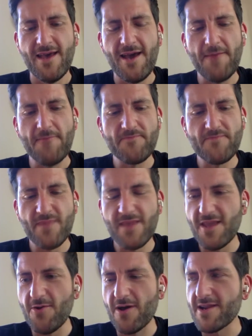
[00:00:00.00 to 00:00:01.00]

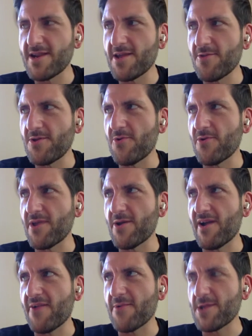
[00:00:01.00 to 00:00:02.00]
You know, on another note, you know,
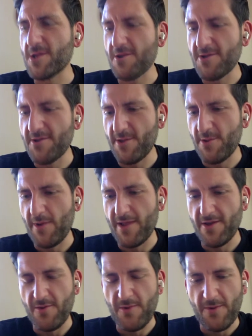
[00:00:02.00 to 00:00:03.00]
I reached out to you a little while
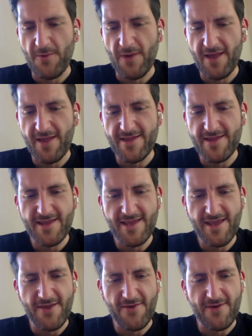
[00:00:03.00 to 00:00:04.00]
ago, and
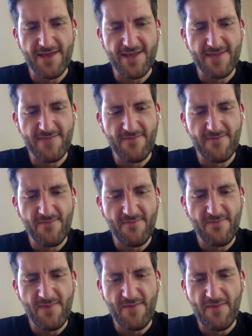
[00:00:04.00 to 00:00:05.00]
you know, it
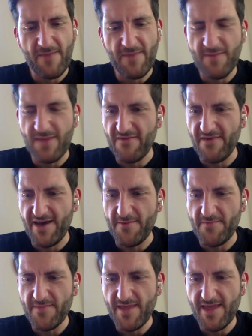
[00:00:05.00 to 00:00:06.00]
might be a bit of
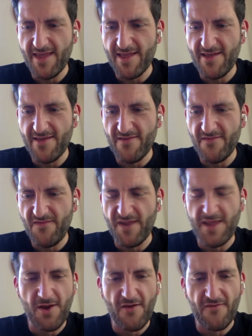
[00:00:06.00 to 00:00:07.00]
a
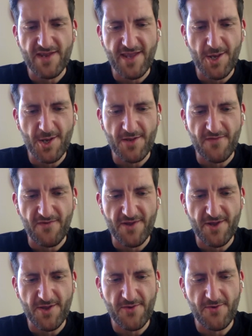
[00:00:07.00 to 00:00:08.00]
funny conversation for
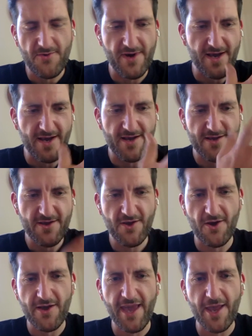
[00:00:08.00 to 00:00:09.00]
2
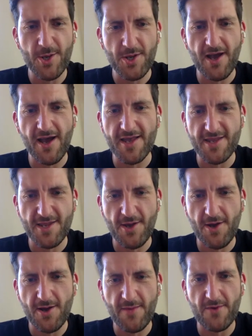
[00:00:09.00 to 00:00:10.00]
Caucasian guys to
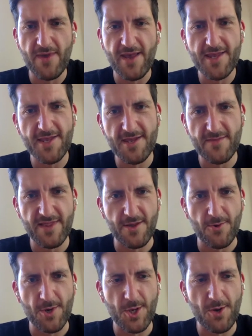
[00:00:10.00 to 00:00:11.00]
talk about racism in
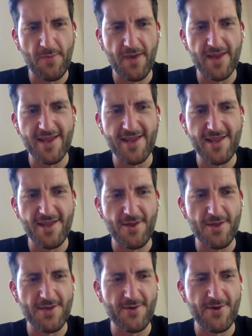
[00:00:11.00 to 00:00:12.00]
literature, but it
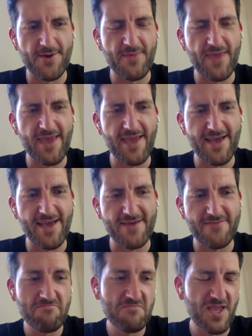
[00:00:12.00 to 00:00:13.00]
also could be,
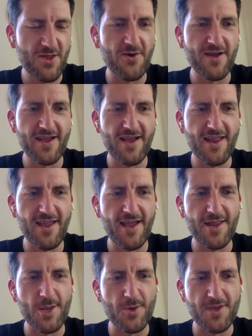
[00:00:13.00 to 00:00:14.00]
you know,
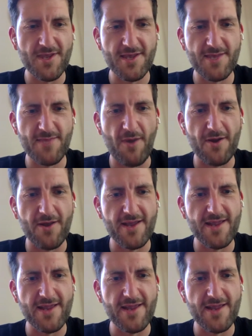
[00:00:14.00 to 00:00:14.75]
an interesting spark.